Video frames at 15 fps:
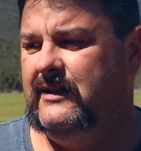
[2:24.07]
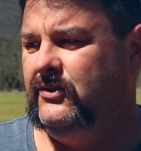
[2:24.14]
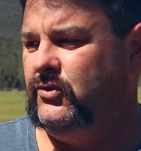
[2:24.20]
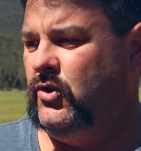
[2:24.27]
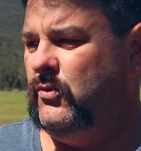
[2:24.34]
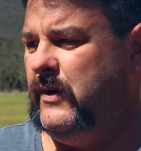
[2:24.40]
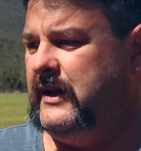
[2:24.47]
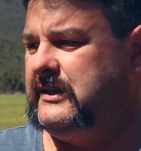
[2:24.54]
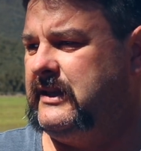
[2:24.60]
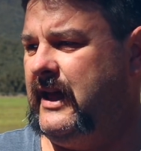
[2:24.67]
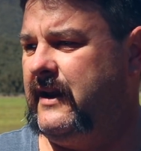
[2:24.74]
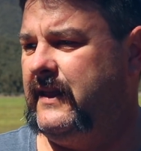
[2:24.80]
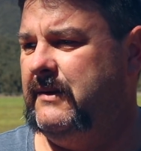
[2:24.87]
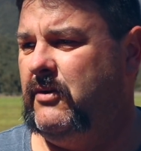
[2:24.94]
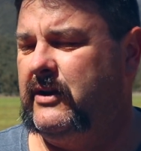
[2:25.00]
2 weeks
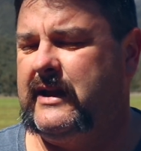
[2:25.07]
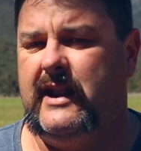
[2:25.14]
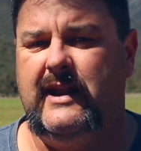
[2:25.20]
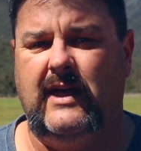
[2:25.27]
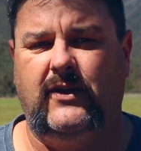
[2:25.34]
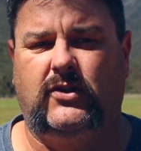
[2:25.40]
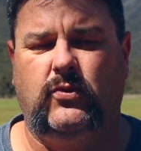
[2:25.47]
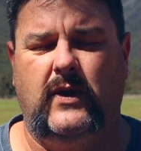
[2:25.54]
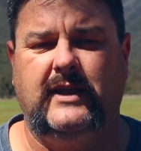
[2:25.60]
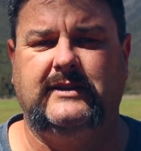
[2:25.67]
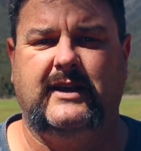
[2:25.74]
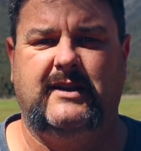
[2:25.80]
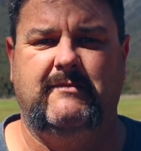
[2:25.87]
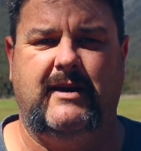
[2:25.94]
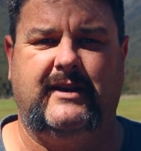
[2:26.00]
later, they might get another 20
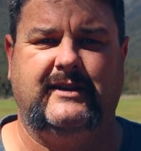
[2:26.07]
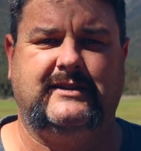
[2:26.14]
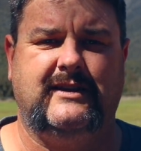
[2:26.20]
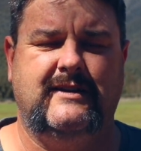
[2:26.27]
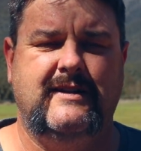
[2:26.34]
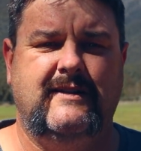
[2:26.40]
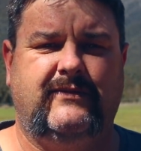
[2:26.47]
centimetres.